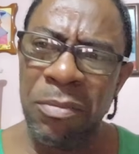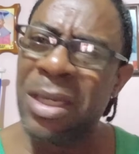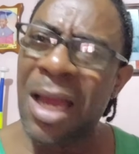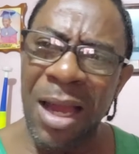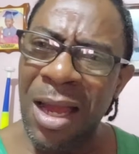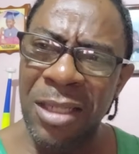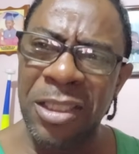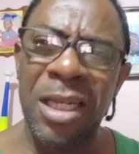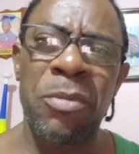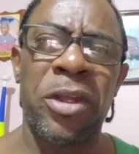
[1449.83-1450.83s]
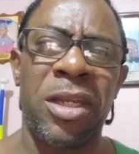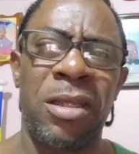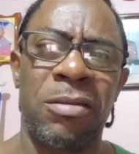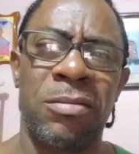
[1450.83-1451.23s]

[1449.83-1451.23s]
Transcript: Me not ask you them ready.